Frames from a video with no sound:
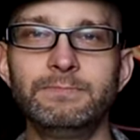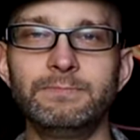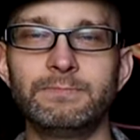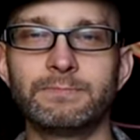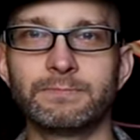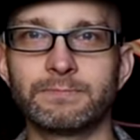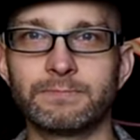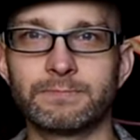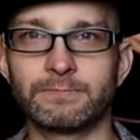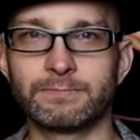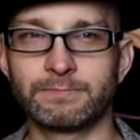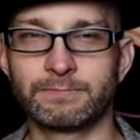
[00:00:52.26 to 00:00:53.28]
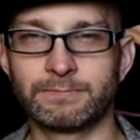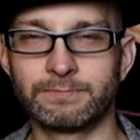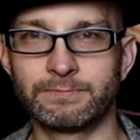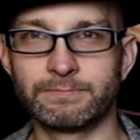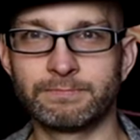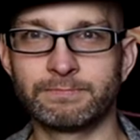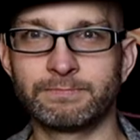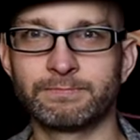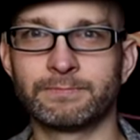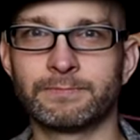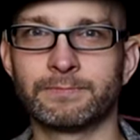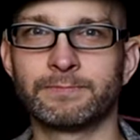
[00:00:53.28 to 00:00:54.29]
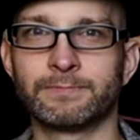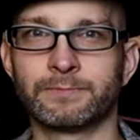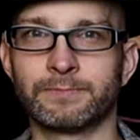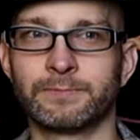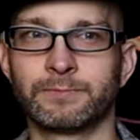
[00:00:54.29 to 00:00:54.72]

[no speech]